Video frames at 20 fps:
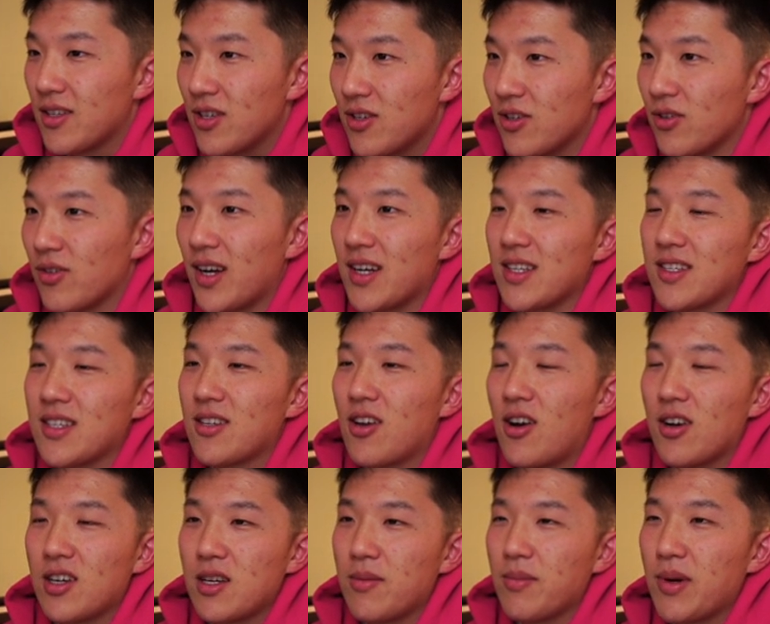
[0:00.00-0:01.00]
too right it's
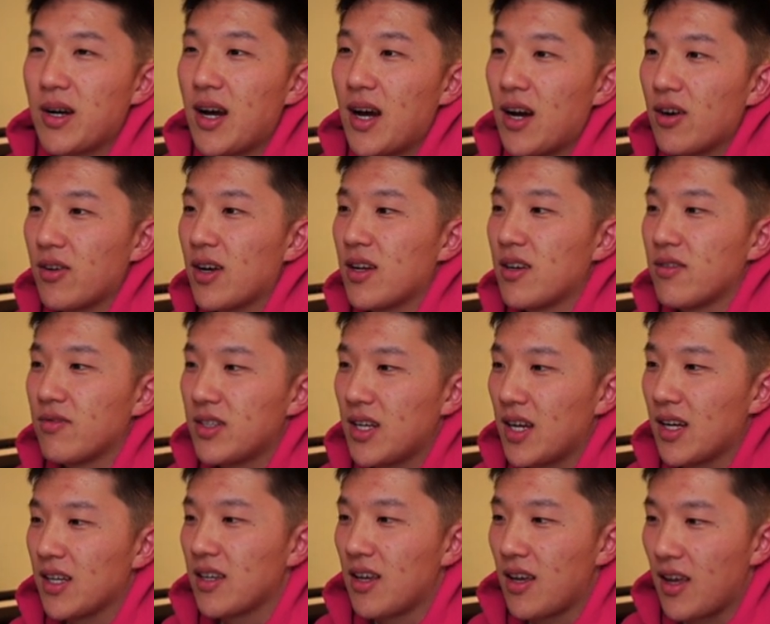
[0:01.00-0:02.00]
talking about how kind of
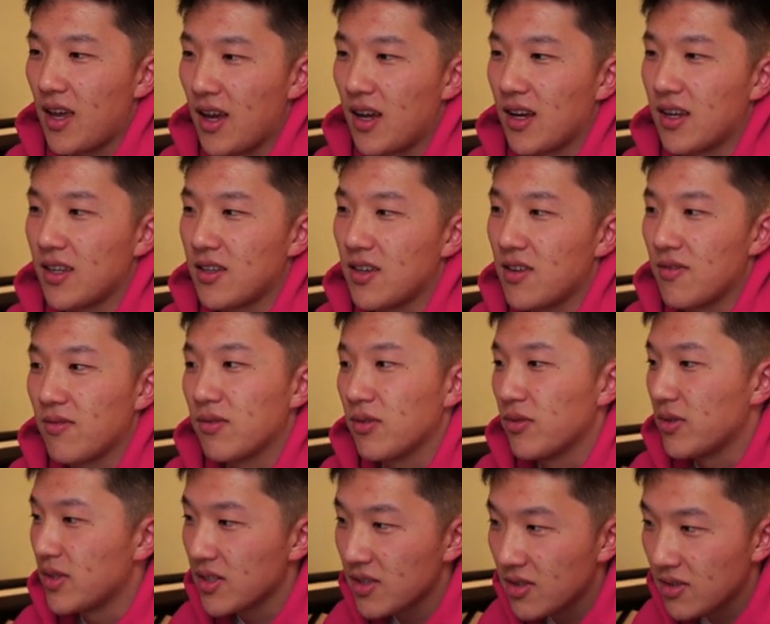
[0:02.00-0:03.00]
tech can
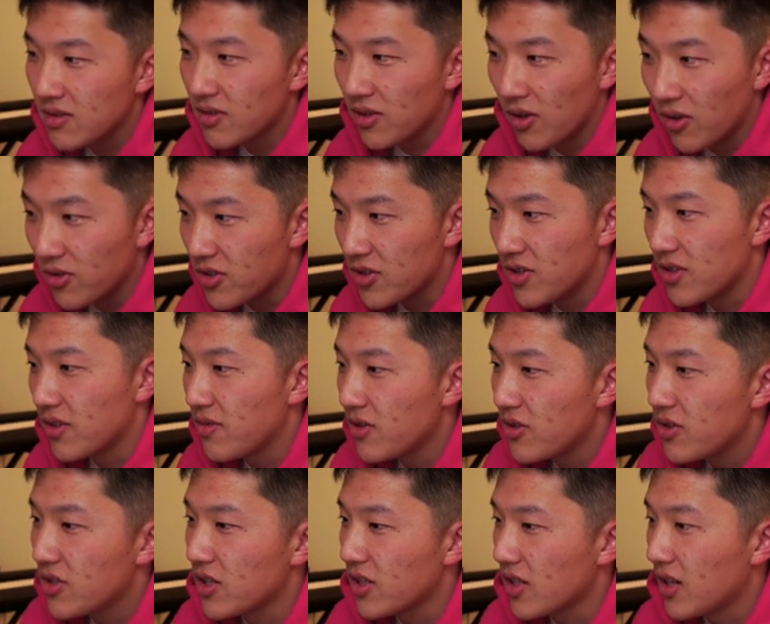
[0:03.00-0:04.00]
influence culture in the
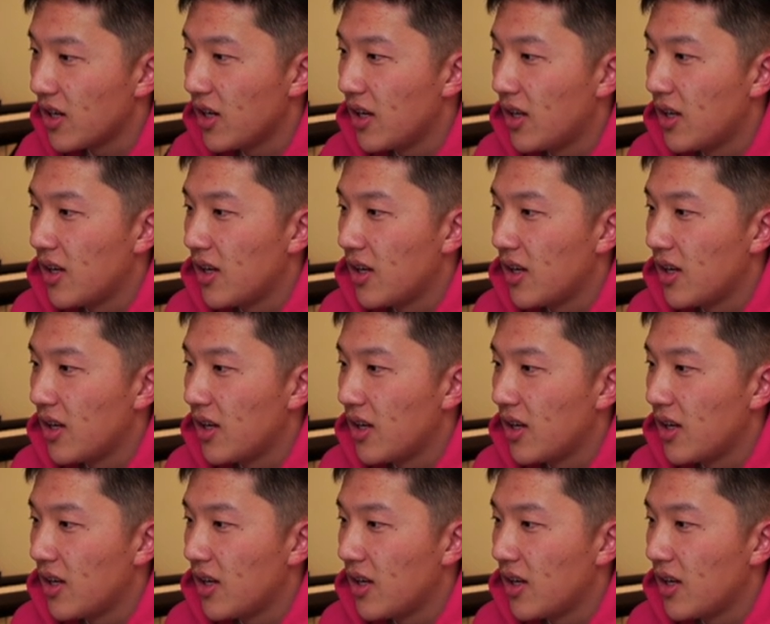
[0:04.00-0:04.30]
future